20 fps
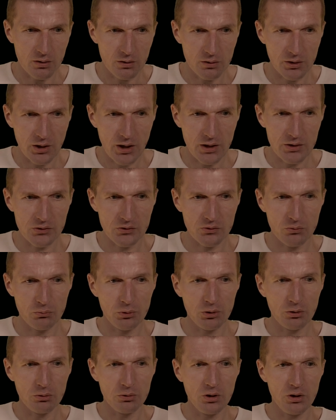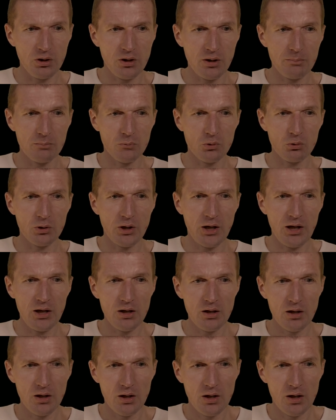tests. We don't need them today.
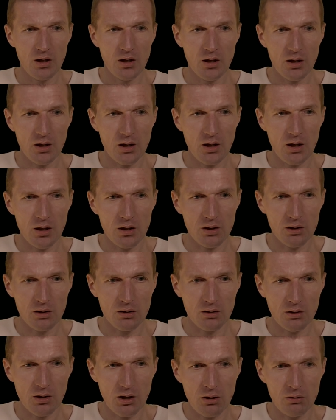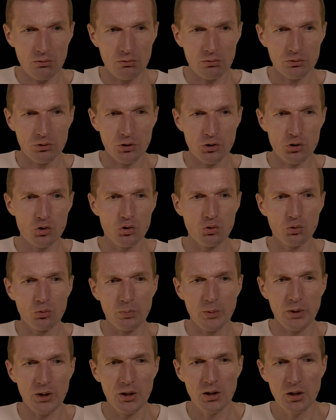And now this should
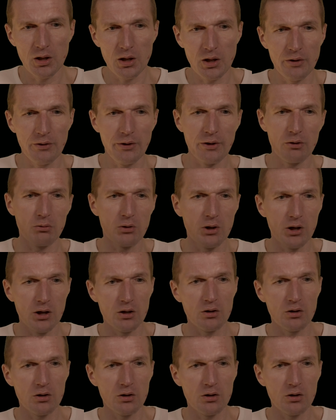be a regular